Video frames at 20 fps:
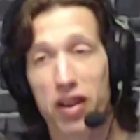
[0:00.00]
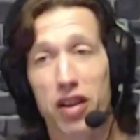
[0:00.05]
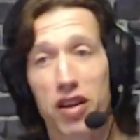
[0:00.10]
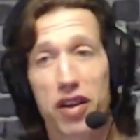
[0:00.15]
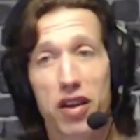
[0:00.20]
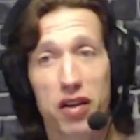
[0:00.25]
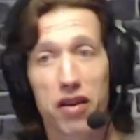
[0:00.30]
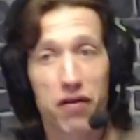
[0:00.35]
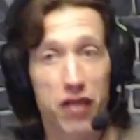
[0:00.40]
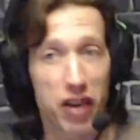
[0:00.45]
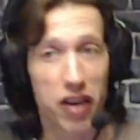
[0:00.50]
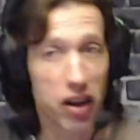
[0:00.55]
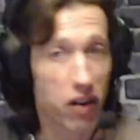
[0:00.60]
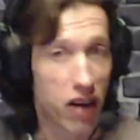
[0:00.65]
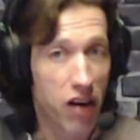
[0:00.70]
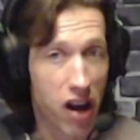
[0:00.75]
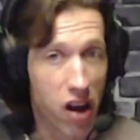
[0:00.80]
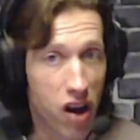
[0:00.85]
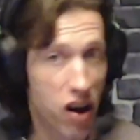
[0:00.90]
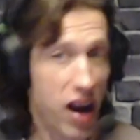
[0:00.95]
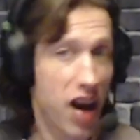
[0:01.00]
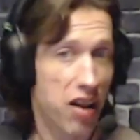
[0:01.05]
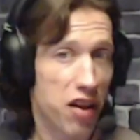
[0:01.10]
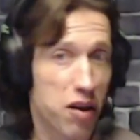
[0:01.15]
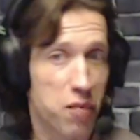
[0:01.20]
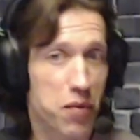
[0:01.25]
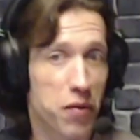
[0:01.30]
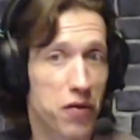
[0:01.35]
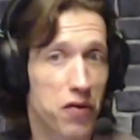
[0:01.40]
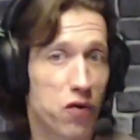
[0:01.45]
figure out how they
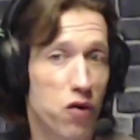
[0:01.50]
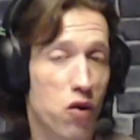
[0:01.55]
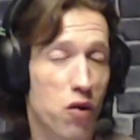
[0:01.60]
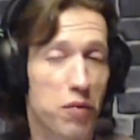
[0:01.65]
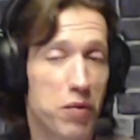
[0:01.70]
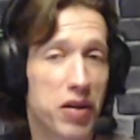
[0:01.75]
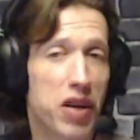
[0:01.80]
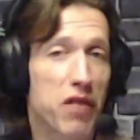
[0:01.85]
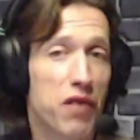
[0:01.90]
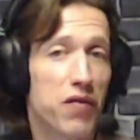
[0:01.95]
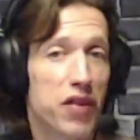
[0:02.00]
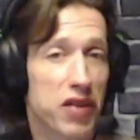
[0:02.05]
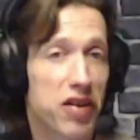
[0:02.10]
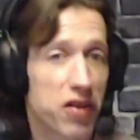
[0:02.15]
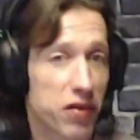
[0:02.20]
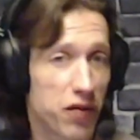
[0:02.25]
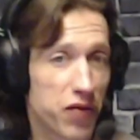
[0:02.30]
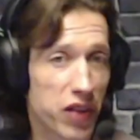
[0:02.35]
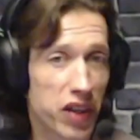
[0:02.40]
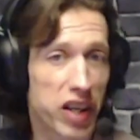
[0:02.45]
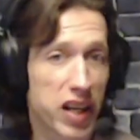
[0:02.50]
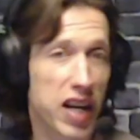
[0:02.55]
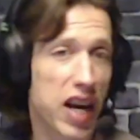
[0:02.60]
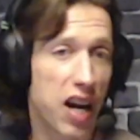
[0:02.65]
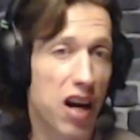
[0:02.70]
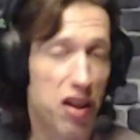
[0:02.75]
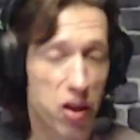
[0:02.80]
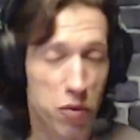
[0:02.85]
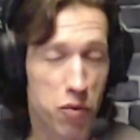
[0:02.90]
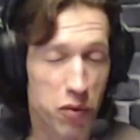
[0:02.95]
perform defensively, how they
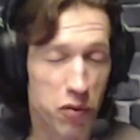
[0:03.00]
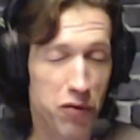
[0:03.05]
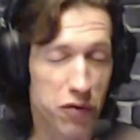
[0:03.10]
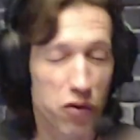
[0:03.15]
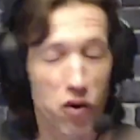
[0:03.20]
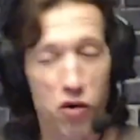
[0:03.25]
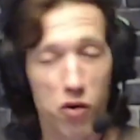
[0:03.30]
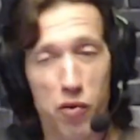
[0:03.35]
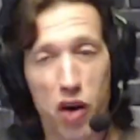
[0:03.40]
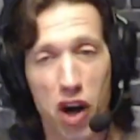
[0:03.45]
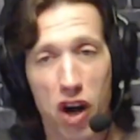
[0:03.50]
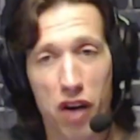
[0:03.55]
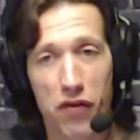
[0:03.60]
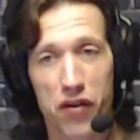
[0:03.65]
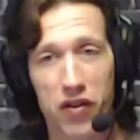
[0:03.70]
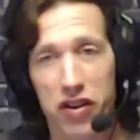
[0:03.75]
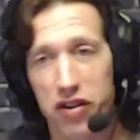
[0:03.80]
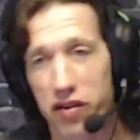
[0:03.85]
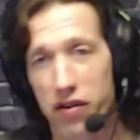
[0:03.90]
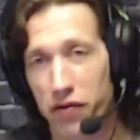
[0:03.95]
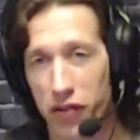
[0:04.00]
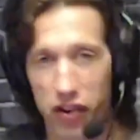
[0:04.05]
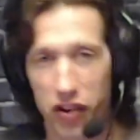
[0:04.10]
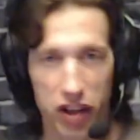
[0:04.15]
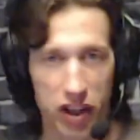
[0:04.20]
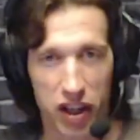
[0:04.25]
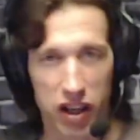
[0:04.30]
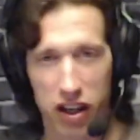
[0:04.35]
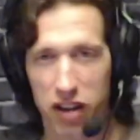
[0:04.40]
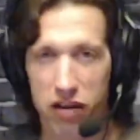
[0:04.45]
perform offensively,
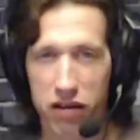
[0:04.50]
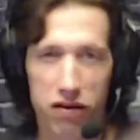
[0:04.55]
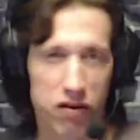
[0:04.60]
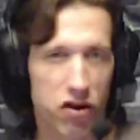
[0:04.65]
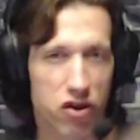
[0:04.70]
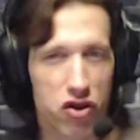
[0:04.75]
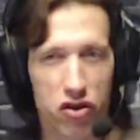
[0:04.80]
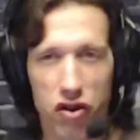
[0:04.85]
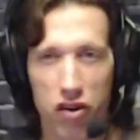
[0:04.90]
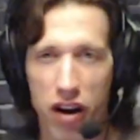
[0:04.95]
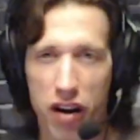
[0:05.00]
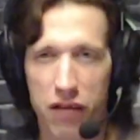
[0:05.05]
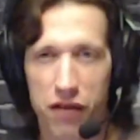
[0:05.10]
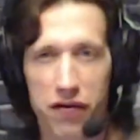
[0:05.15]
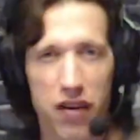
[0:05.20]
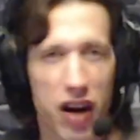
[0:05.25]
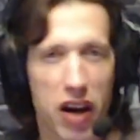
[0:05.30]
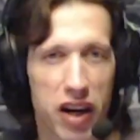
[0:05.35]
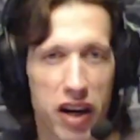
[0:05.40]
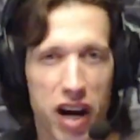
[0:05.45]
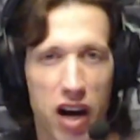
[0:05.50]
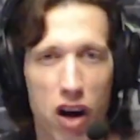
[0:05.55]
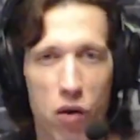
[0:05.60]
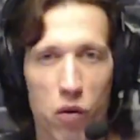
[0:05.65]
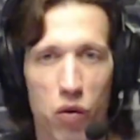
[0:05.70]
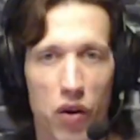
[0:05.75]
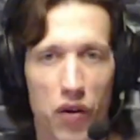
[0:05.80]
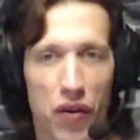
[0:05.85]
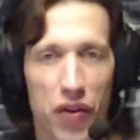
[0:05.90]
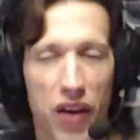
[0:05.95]
and try to find out what
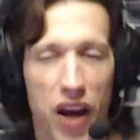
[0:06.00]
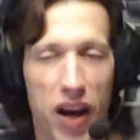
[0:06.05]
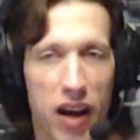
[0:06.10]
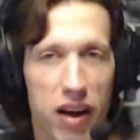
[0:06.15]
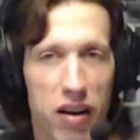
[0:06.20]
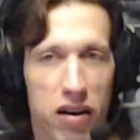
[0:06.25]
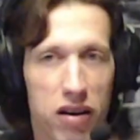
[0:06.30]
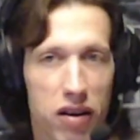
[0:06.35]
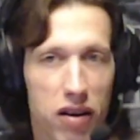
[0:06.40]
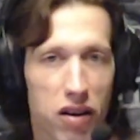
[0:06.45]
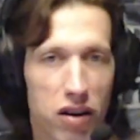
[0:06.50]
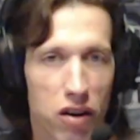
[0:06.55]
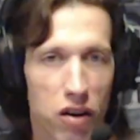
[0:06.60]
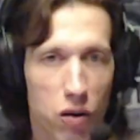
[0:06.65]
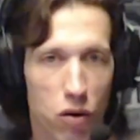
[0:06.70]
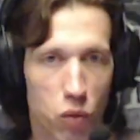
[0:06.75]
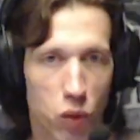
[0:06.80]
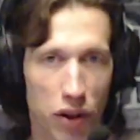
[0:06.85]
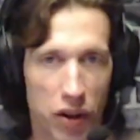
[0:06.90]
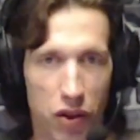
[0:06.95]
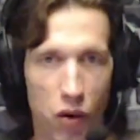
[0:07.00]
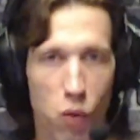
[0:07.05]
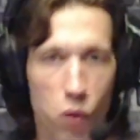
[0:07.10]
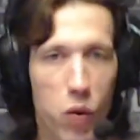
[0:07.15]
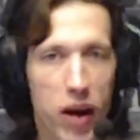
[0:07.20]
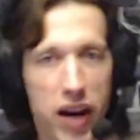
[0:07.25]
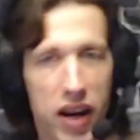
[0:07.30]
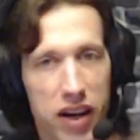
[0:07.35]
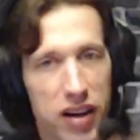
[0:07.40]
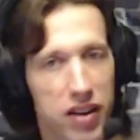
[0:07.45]
the
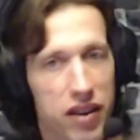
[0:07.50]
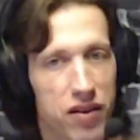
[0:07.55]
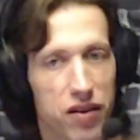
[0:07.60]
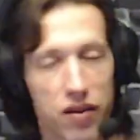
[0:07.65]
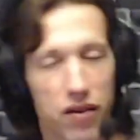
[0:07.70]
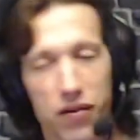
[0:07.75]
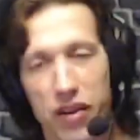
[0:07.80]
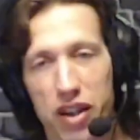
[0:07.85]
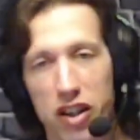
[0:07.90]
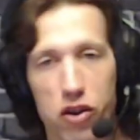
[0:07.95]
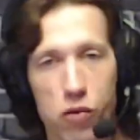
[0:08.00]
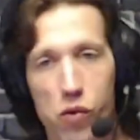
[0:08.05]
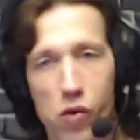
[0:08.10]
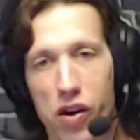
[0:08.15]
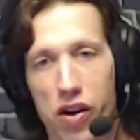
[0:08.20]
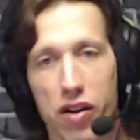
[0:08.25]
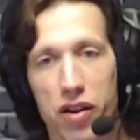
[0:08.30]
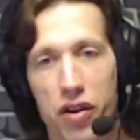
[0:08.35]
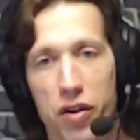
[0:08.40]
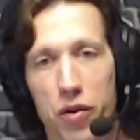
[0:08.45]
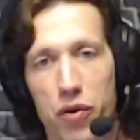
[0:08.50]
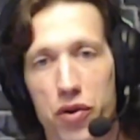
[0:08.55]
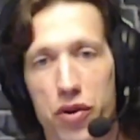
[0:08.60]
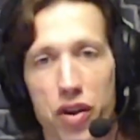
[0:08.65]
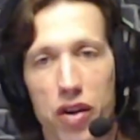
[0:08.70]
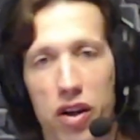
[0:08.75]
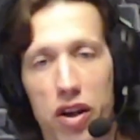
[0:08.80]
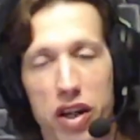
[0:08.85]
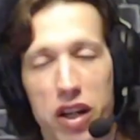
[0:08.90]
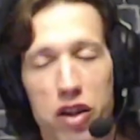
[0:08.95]
weight is of each one of those on
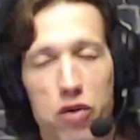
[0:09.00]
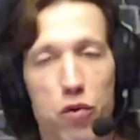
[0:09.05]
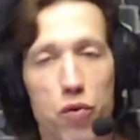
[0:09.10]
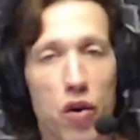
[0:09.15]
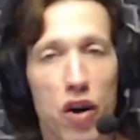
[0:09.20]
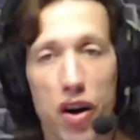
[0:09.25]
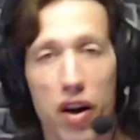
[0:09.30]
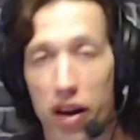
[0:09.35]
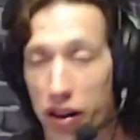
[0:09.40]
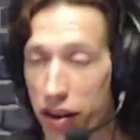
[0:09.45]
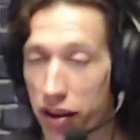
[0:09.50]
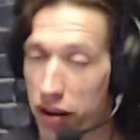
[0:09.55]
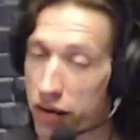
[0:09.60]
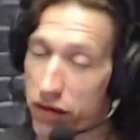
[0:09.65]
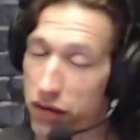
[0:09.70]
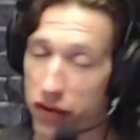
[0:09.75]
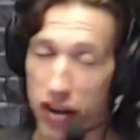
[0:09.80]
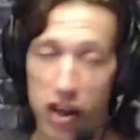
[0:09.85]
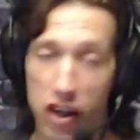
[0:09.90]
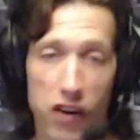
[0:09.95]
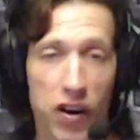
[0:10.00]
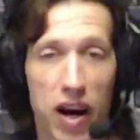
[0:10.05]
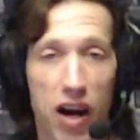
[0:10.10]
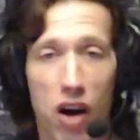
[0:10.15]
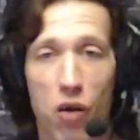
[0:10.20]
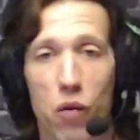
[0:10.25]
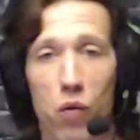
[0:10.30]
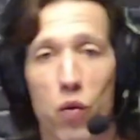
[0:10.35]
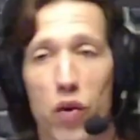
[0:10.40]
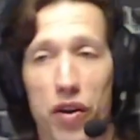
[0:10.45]
each one, and then figure out
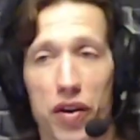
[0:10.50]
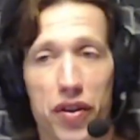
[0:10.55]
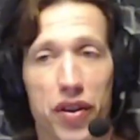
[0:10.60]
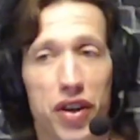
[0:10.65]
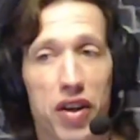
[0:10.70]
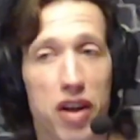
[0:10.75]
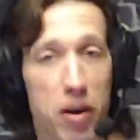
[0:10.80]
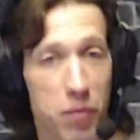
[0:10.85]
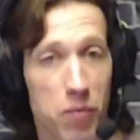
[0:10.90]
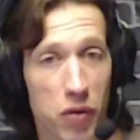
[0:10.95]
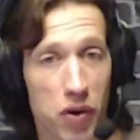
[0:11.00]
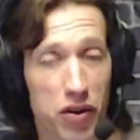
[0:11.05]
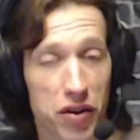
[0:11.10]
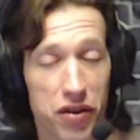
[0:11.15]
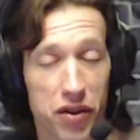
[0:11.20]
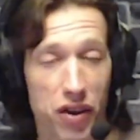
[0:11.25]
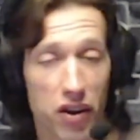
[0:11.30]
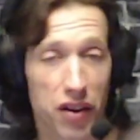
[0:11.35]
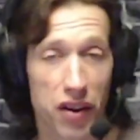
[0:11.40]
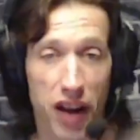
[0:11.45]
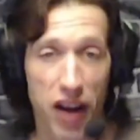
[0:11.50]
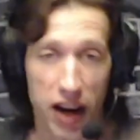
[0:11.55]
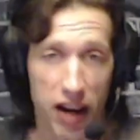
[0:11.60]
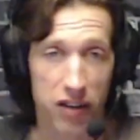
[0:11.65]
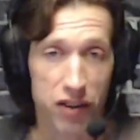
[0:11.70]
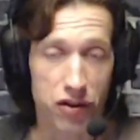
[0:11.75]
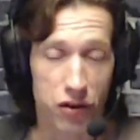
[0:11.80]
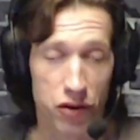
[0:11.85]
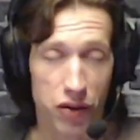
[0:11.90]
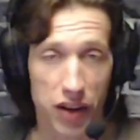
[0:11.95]
what the number is on that. So
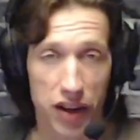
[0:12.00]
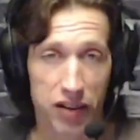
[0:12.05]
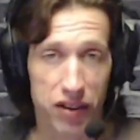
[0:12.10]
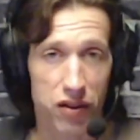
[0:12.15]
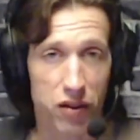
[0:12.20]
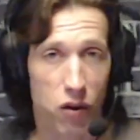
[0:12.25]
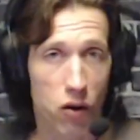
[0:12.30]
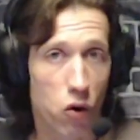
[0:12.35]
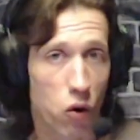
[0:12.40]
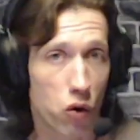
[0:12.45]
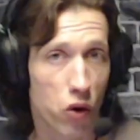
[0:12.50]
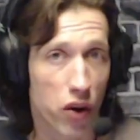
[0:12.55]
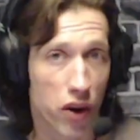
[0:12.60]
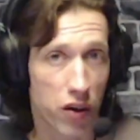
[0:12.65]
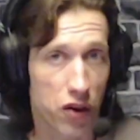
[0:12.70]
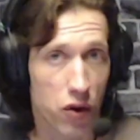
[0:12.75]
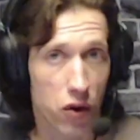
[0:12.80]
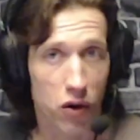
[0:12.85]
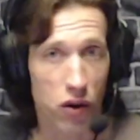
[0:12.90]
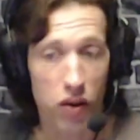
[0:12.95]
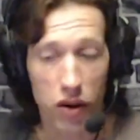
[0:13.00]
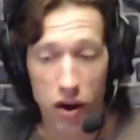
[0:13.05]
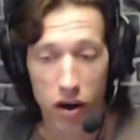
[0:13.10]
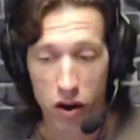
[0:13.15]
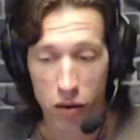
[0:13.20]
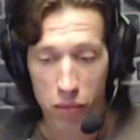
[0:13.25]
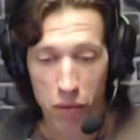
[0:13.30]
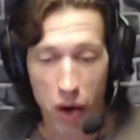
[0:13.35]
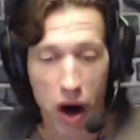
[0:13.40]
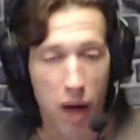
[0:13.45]
that's a whole nother
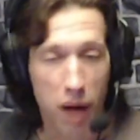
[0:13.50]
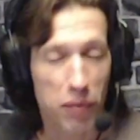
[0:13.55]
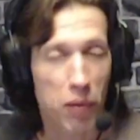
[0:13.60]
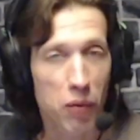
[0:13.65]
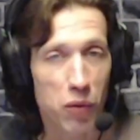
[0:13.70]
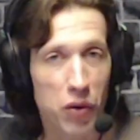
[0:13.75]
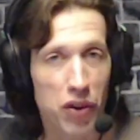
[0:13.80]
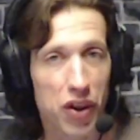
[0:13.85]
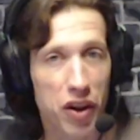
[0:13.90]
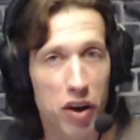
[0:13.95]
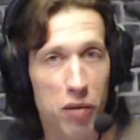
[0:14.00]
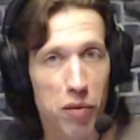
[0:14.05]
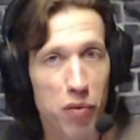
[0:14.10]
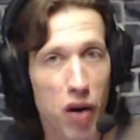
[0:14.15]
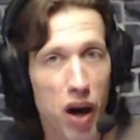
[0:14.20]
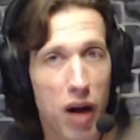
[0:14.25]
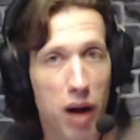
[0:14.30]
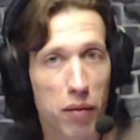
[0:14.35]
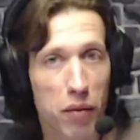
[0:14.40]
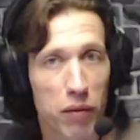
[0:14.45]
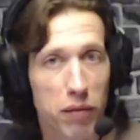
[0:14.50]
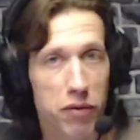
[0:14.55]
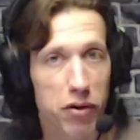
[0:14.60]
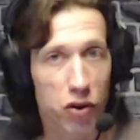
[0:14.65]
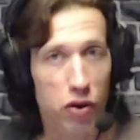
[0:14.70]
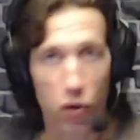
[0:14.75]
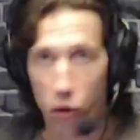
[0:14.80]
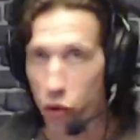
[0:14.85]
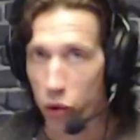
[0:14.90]
problem within a problem. So